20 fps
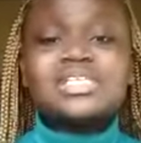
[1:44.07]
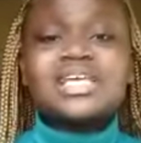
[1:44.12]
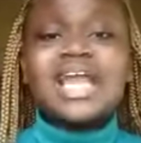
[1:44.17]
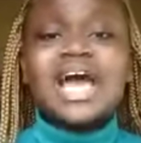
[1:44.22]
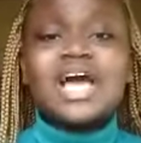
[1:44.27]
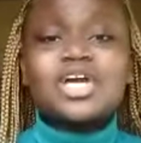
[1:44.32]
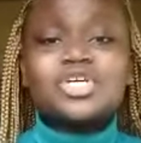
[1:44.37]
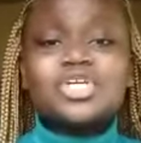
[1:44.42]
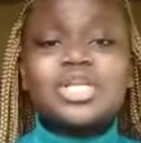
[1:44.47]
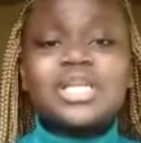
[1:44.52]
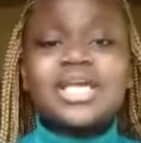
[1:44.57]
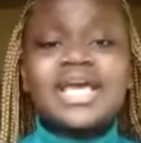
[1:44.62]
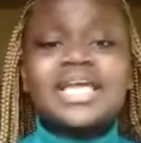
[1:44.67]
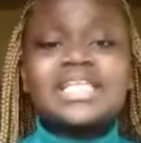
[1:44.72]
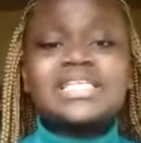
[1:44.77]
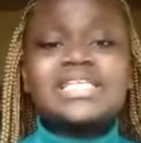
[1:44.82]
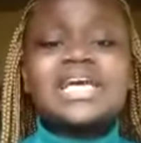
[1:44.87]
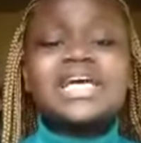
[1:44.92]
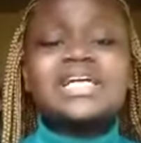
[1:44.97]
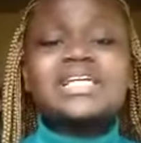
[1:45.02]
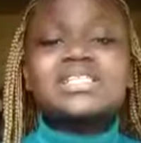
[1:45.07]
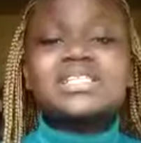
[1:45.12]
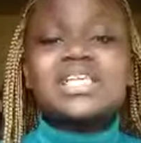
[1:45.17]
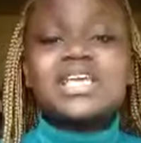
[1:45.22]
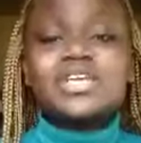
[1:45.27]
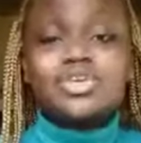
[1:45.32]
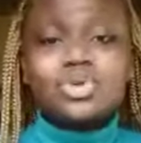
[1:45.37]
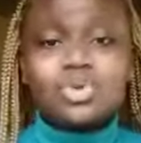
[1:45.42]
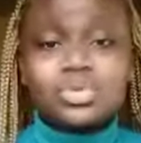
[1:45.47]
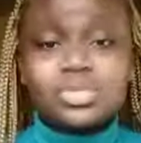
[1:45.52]
actually entails the
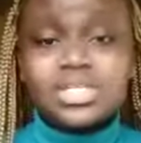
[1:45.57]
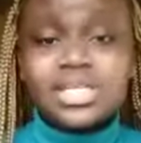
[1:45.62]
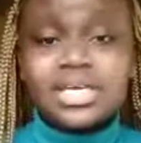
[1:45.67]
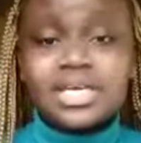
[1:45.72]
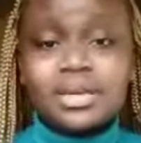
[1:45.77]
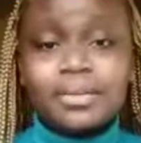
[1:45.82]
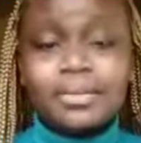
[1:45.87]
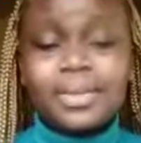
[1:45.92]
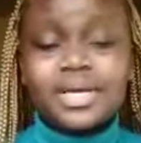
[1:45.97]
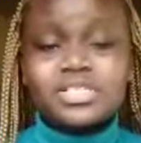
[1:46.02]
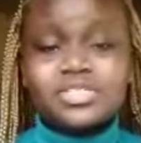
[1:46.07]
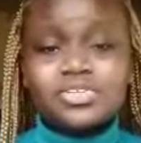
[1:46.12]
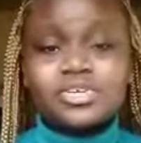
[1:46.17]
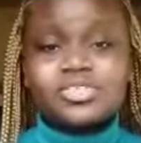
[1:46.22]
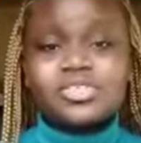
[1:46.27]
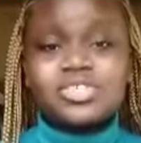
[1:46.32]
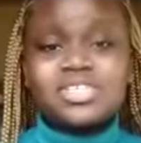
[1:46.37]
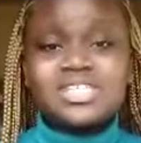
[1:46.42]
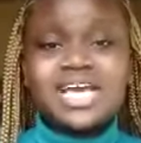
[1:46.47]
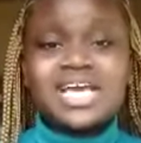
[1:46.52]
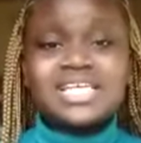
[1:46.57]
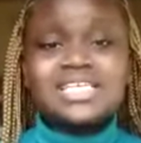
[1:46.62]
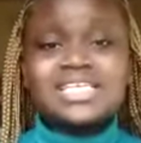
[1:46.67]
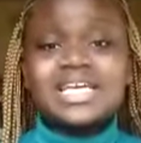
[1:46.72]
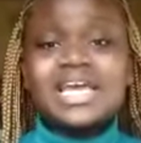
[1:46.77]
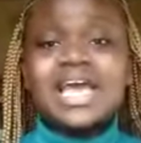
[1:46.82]
youth taking part in our society.